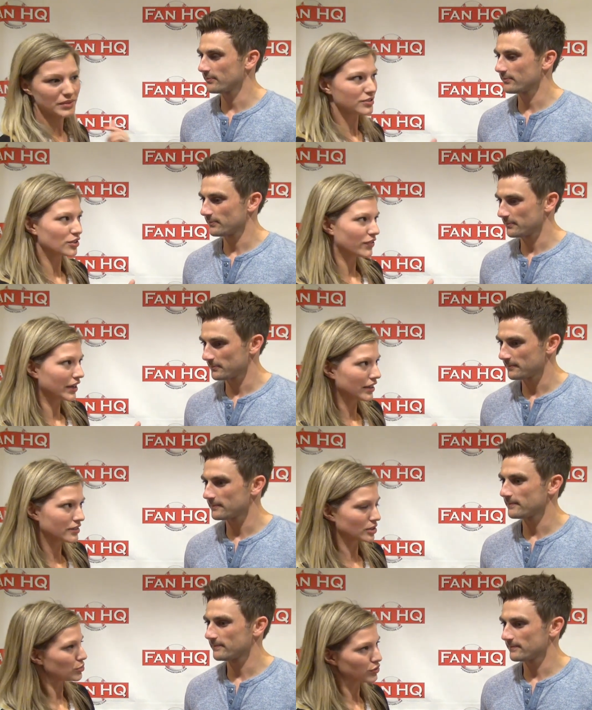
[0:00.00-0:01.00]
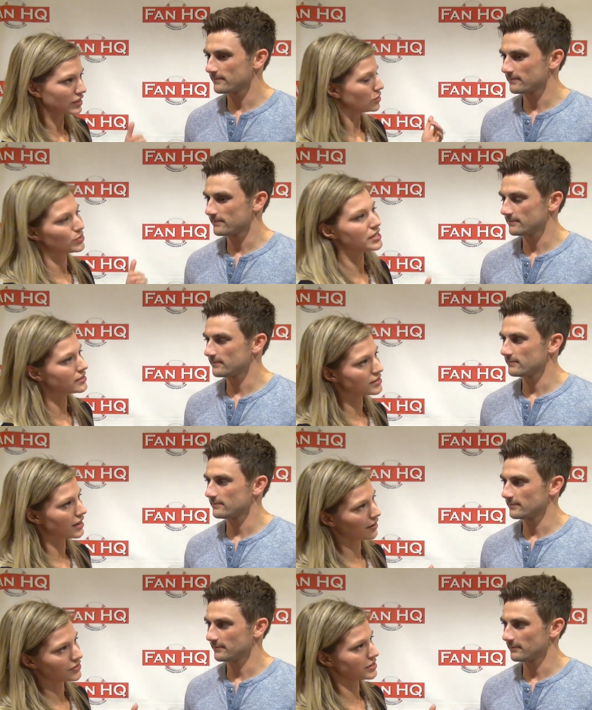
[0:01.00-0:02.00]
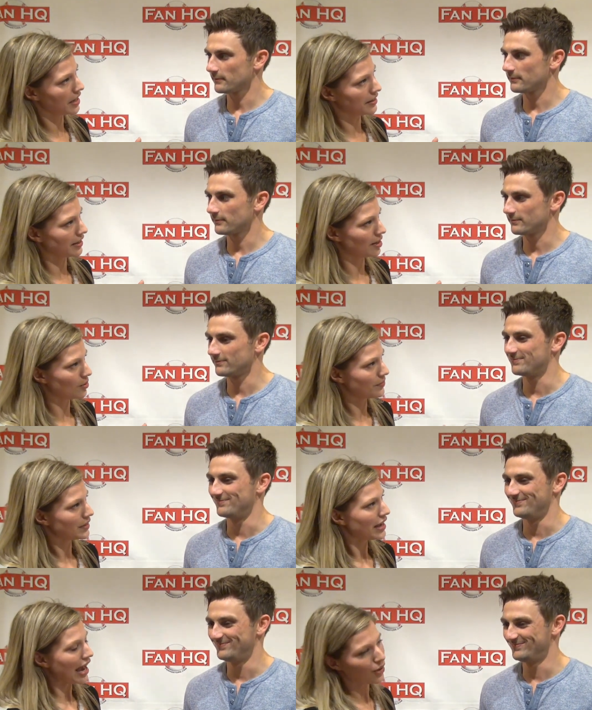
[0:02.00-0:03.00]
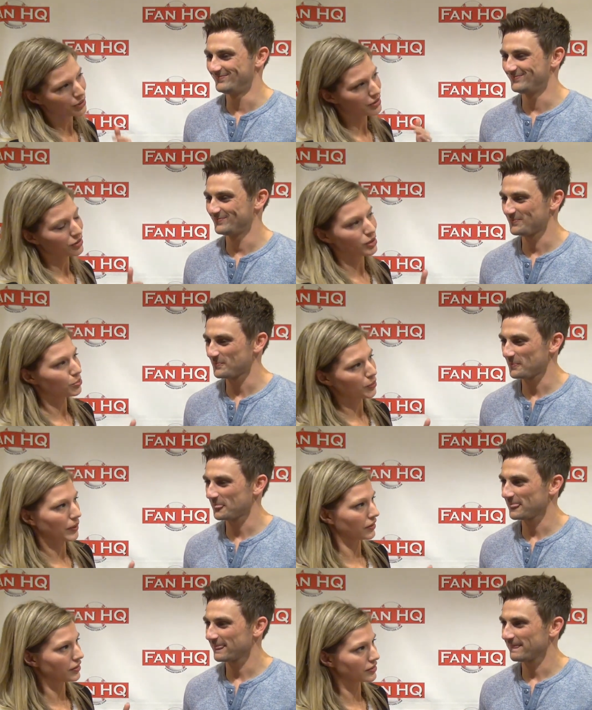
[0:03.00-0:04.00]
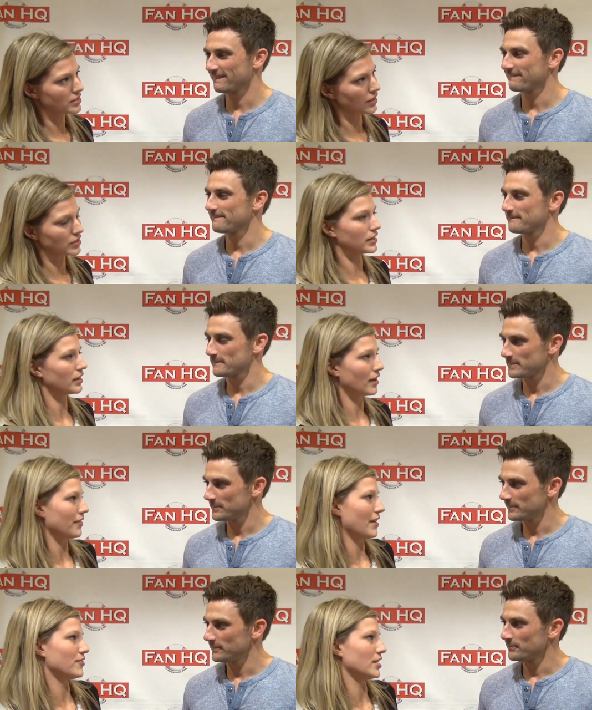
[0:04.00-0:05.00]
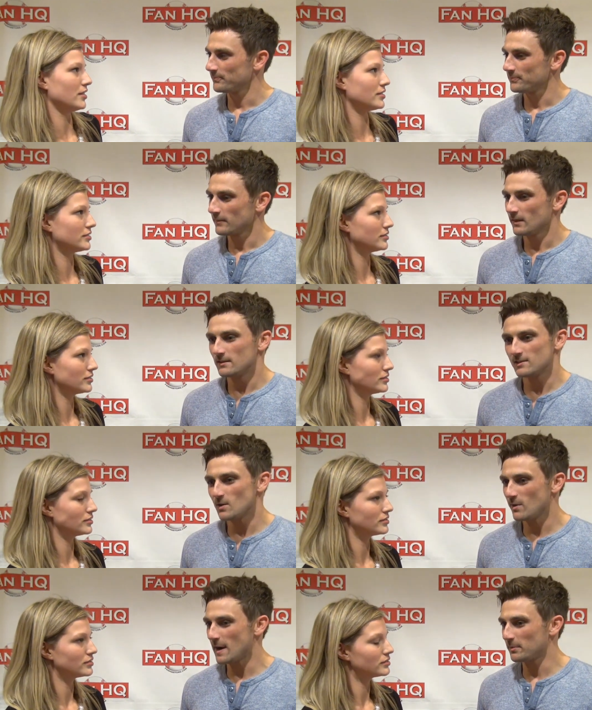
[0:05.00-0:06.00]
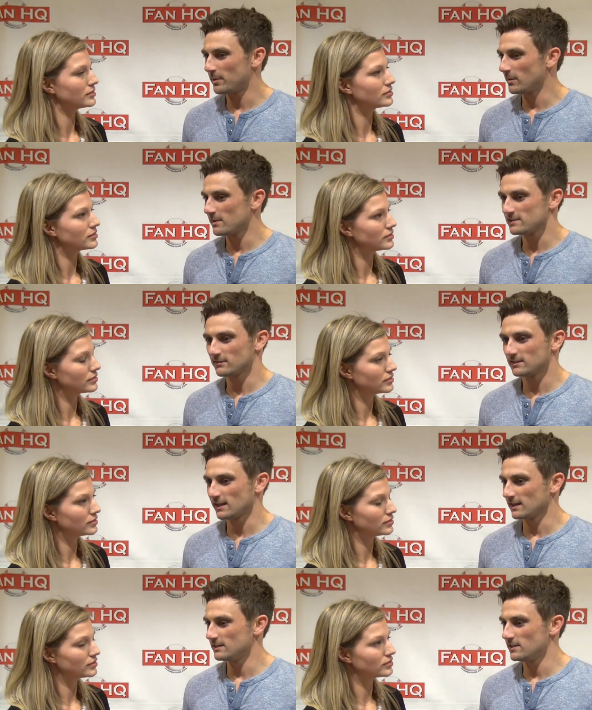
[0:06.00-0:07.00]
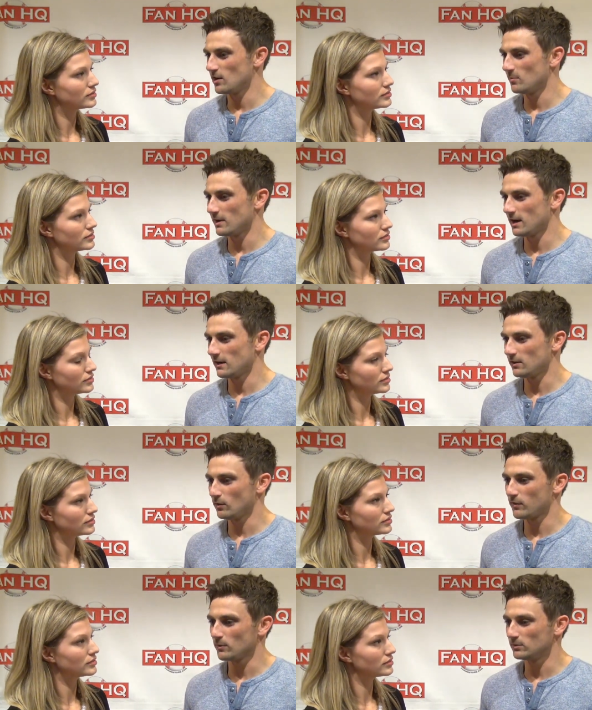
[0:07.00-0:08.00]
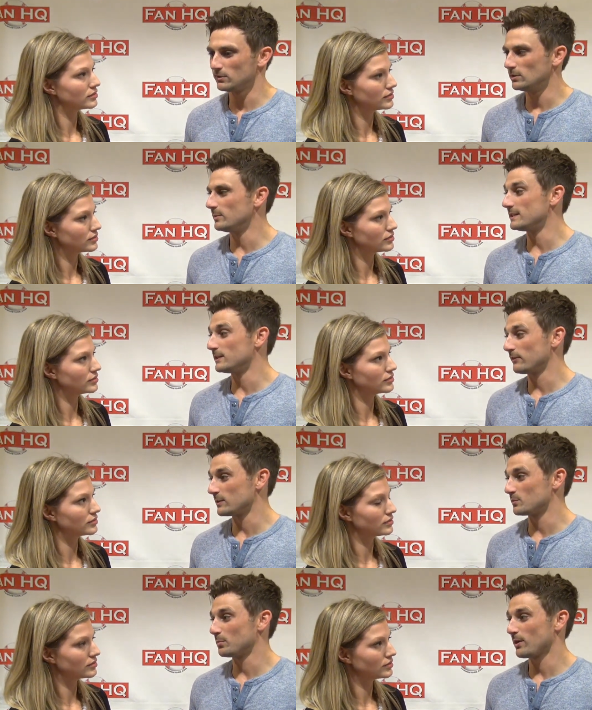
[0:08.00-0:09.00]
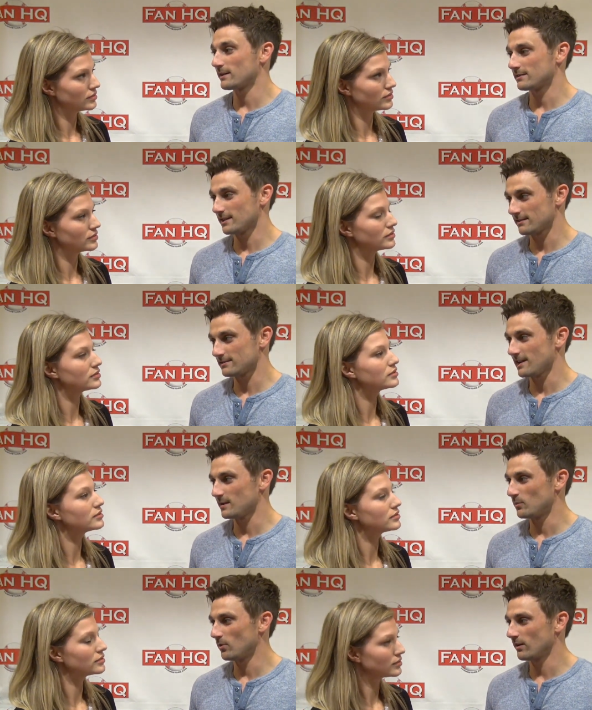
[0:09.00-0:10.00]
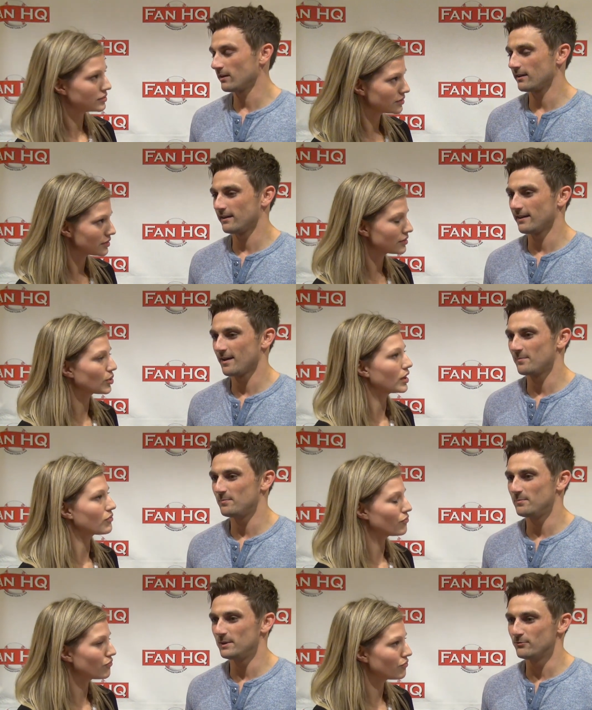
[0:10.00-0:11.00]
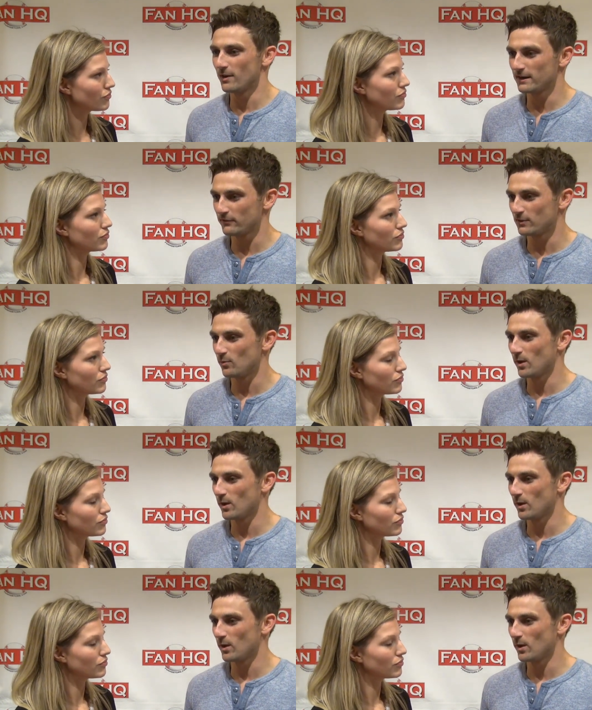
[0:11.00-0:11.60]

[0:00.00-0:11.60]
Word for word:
Speaker 1: Minnesota Vikings are moving to TCF Stadium. How are you going to prepare yourself to kick on that field?
Speaker 2: Same way I prepare myself to kick in a dome. The only thing we'll do a little bit different is we'll practice outside more and be ready for the